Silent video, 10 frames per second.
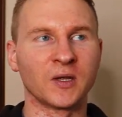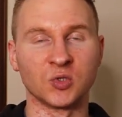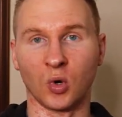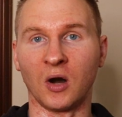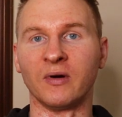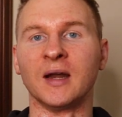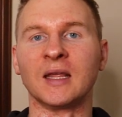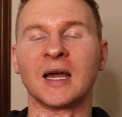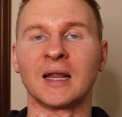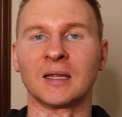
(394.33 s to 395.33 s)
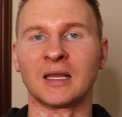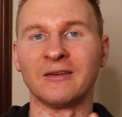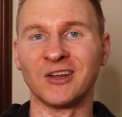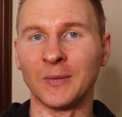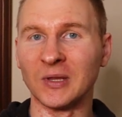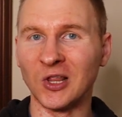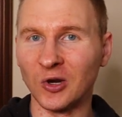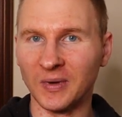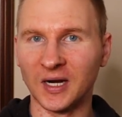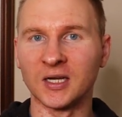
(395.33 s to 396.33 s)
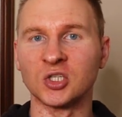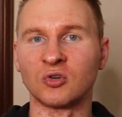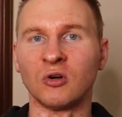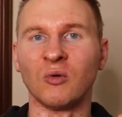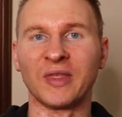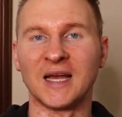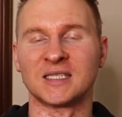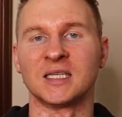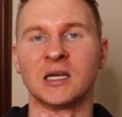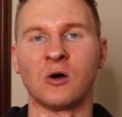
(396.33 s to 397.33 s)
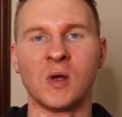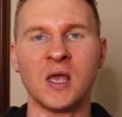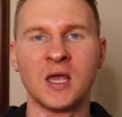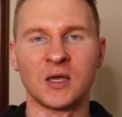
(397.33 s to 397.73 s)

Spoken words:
because we're already kind of giving up a little bit of control with SEO